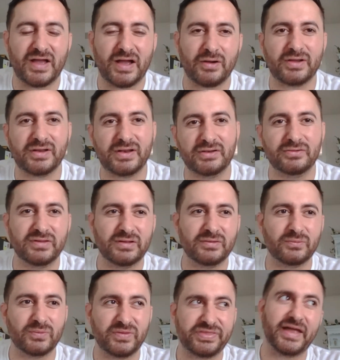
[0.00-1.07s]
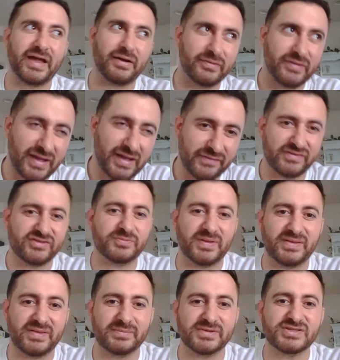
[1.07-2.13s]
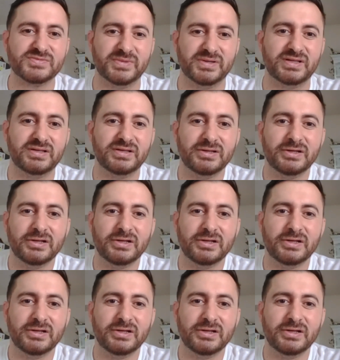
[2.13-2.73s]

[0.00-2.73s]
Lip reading: how can I do that without having to spend that much money?